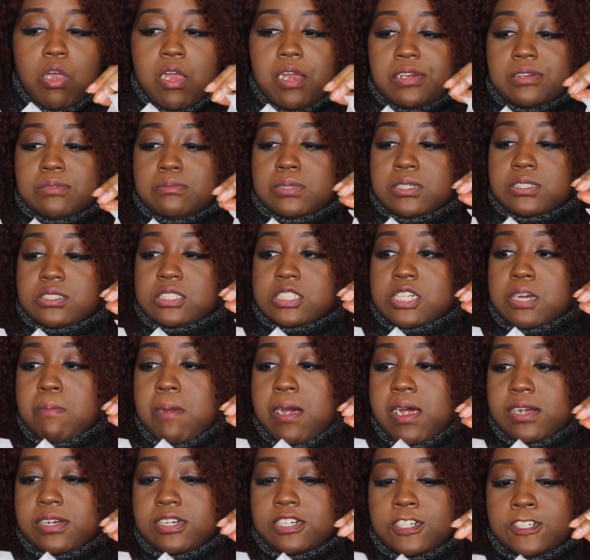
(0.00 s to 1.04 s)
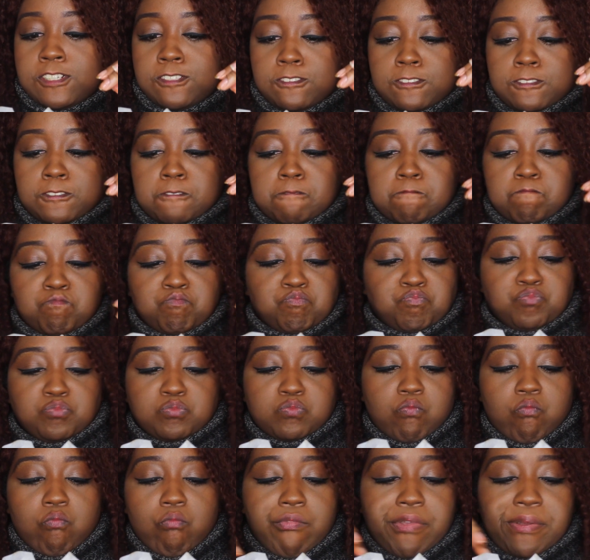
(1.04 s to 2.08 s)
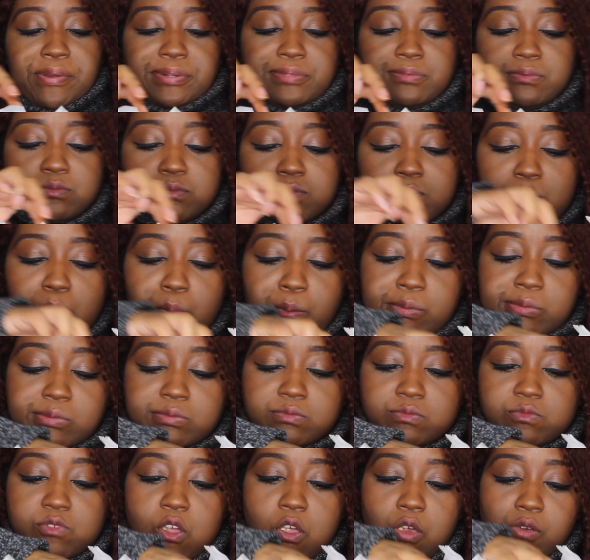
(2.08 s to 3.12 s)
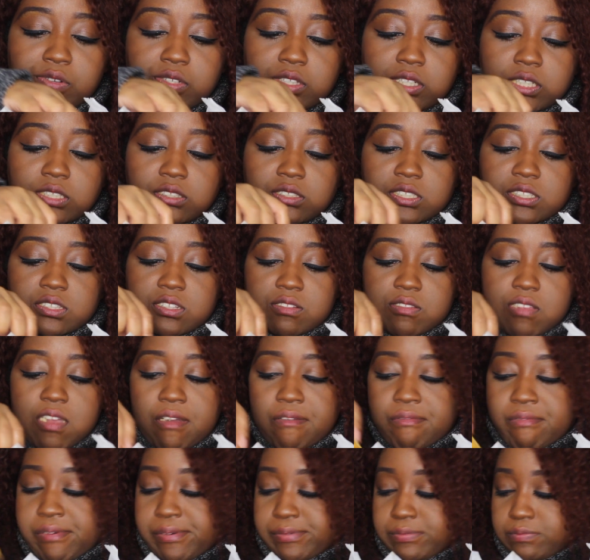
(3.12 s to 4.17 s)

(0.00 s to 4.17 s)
And by the time I got through, it looked like nothing left.